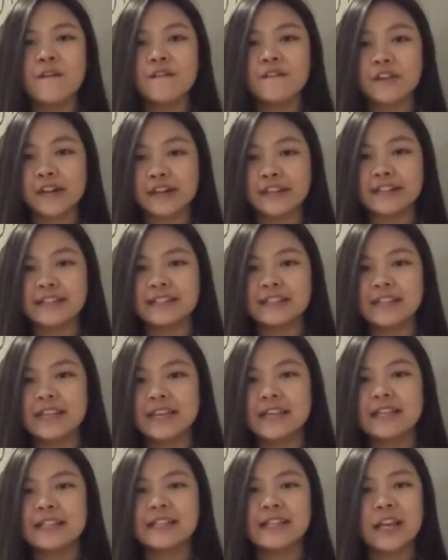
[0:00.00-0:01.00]
First,
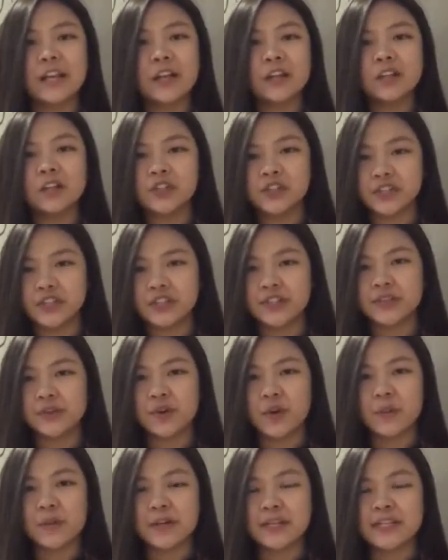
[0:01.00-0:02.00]
psychologist
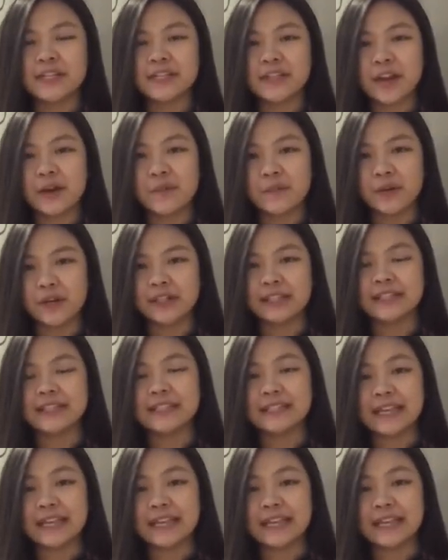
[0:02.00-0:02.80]
Robert Sternberg